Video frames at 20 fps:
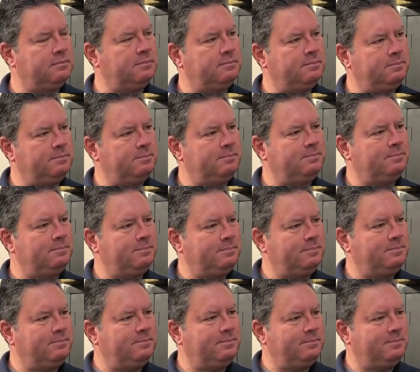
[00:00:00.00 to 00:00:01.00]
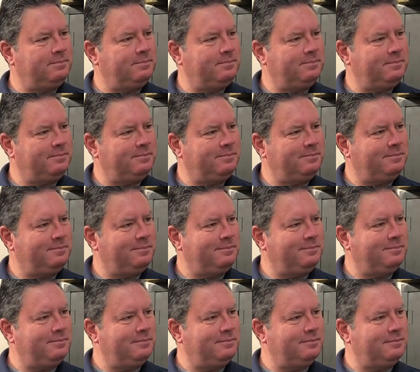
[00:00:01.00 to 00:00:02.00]

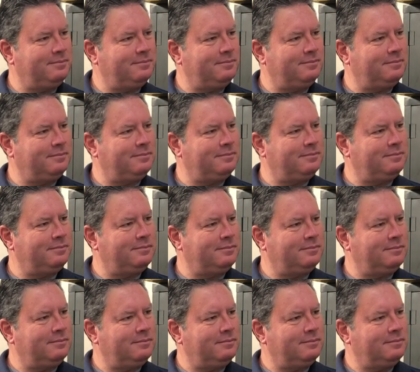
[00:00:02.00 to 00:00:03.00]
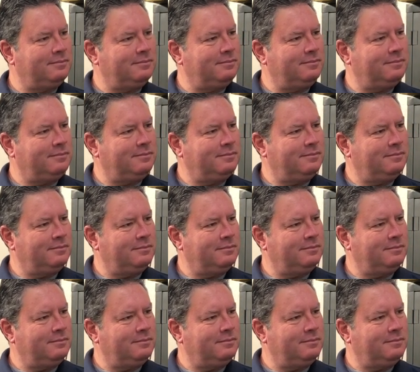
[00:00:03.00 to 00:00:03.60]
(silent)